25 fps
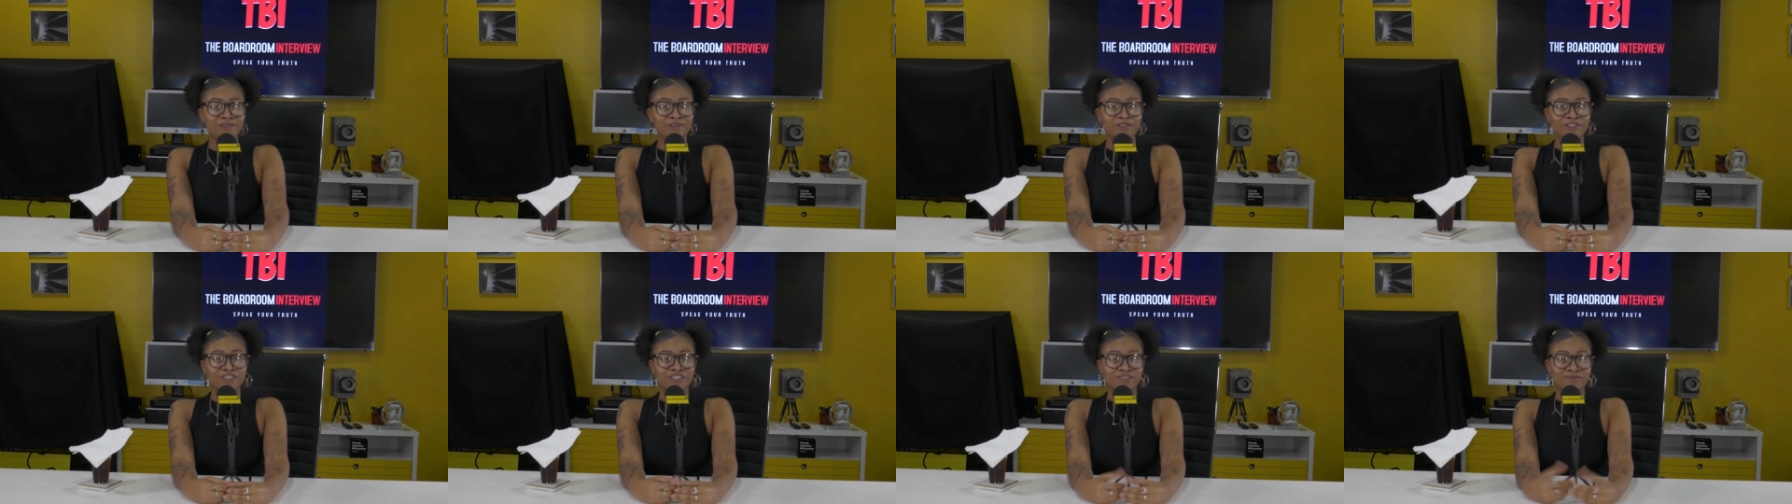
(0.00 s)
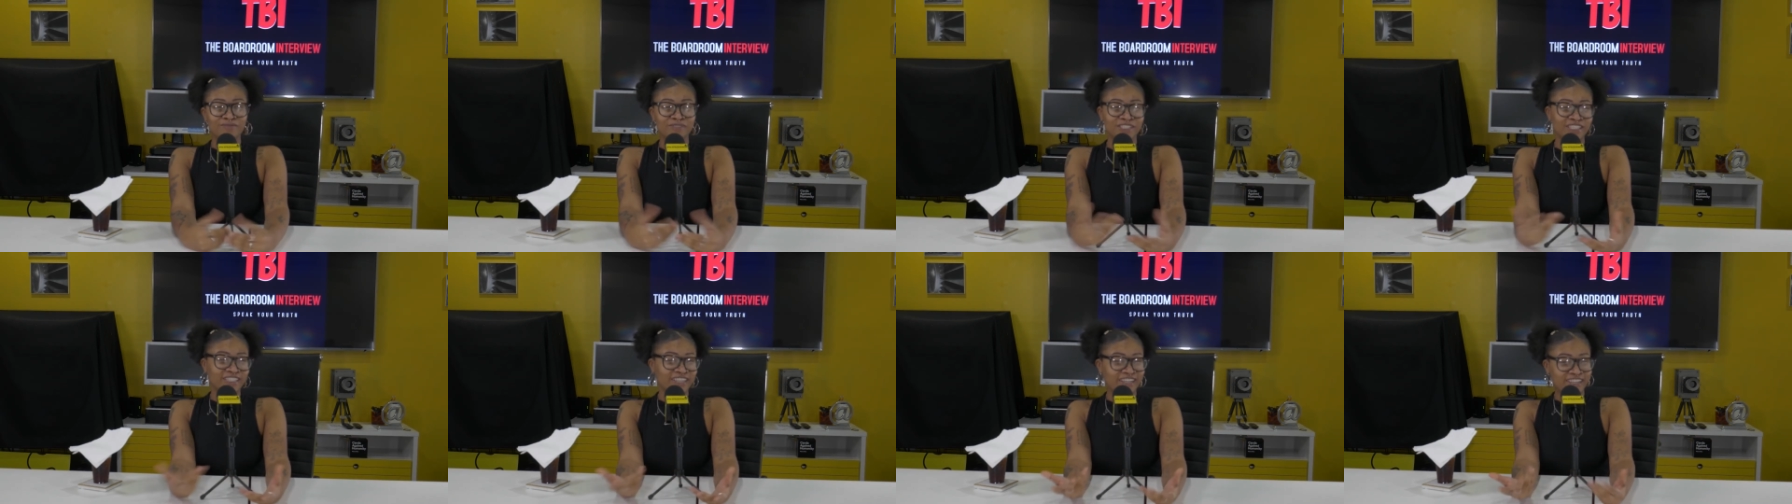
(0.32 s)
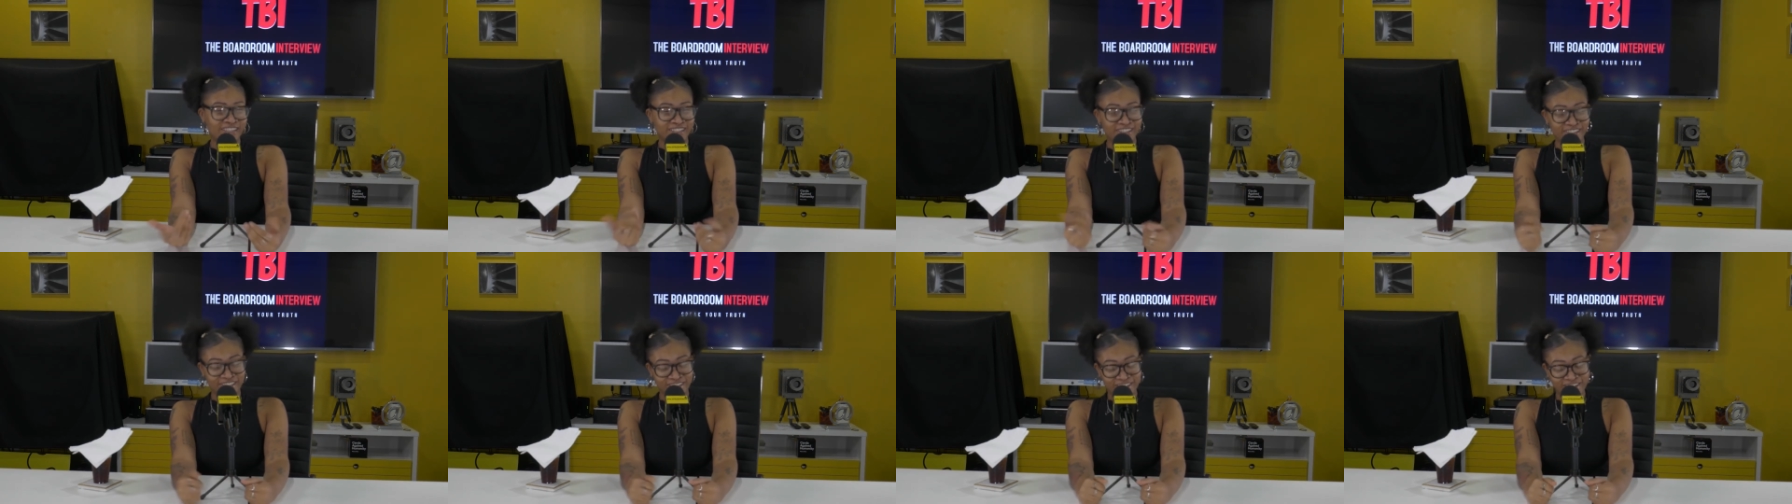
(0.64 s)
you should be a
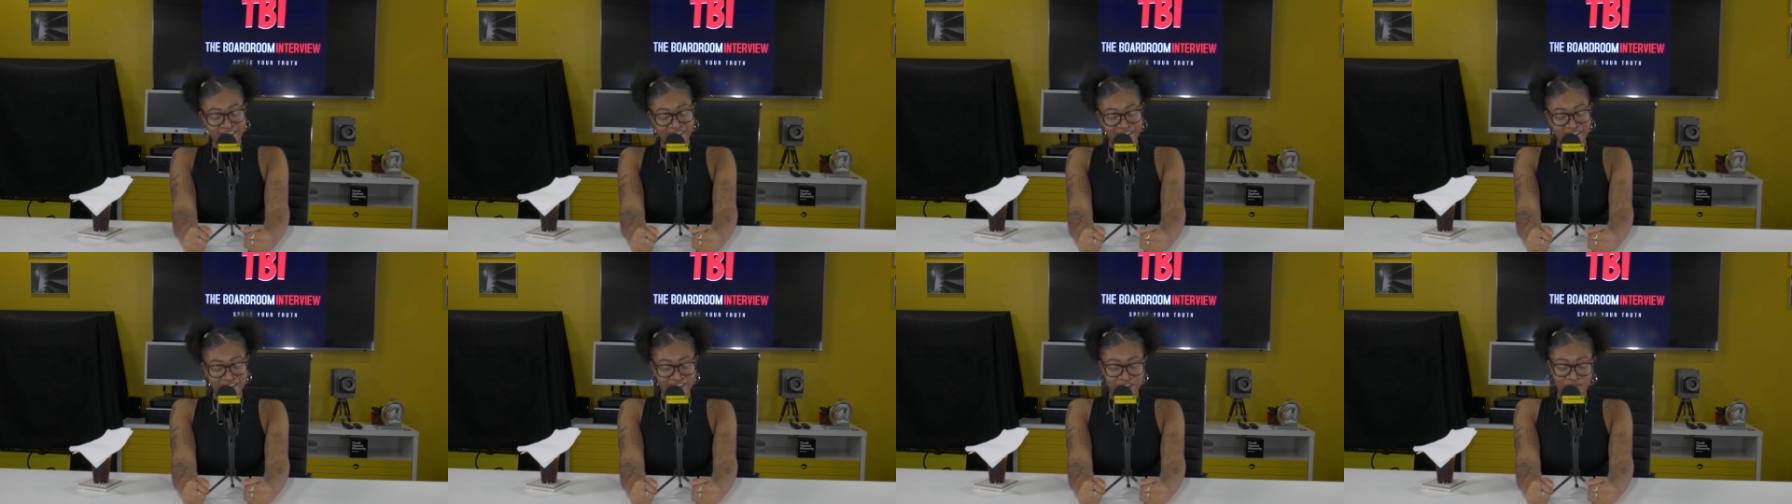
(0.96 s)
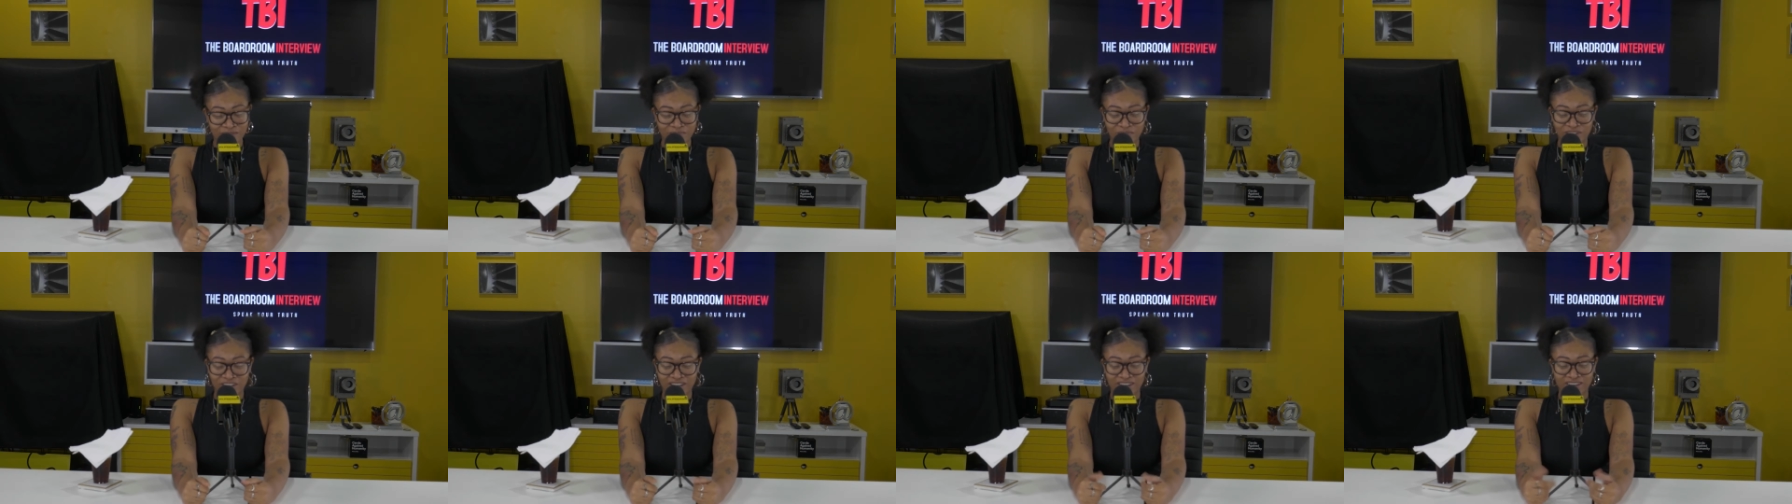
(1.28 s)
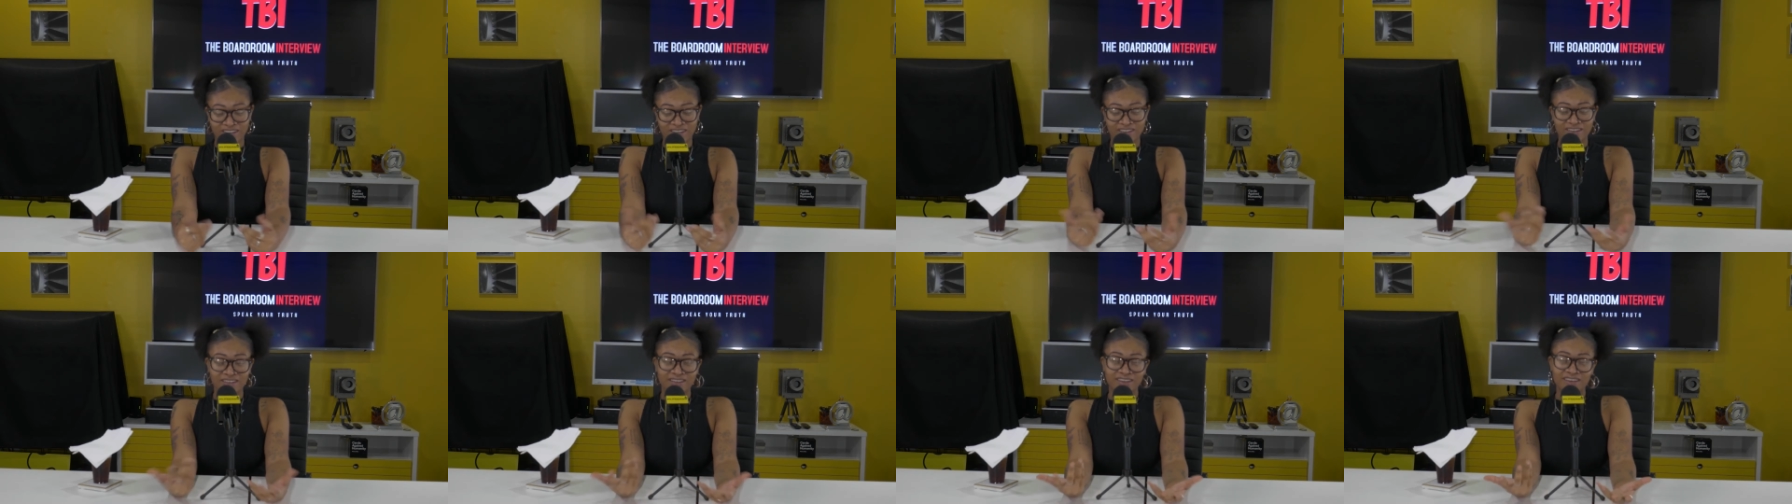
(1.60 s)
dancer," and I'm
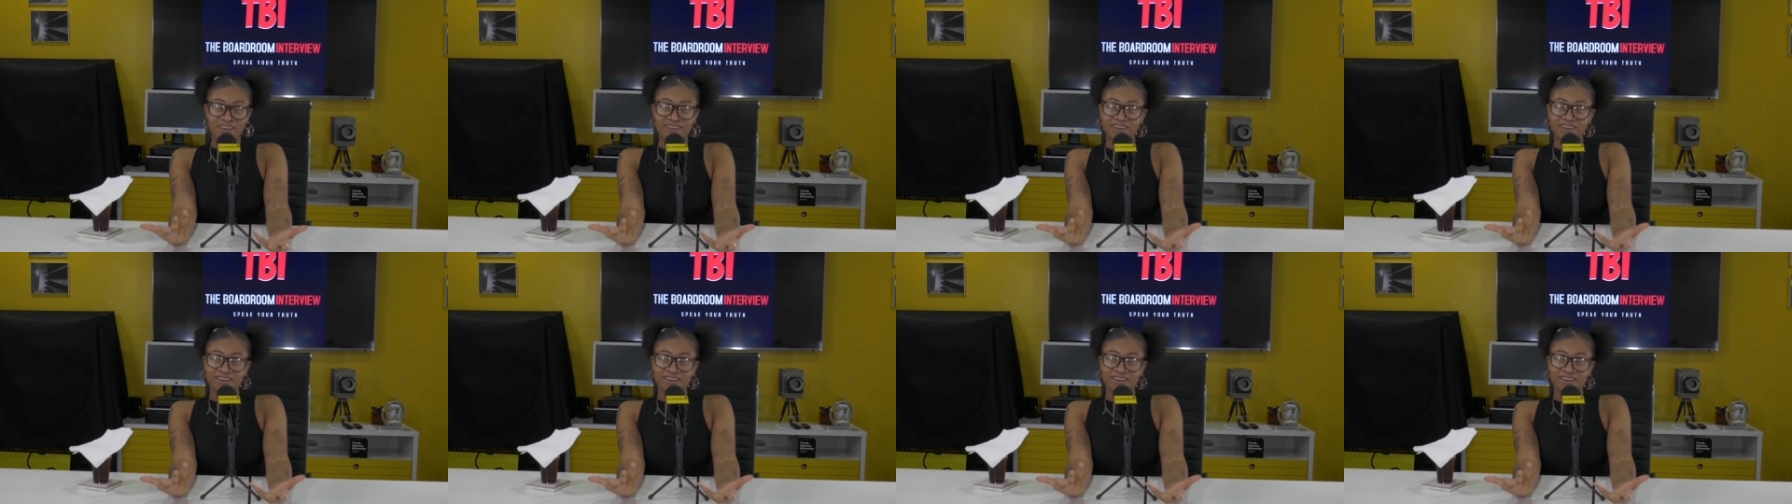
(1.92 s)
like,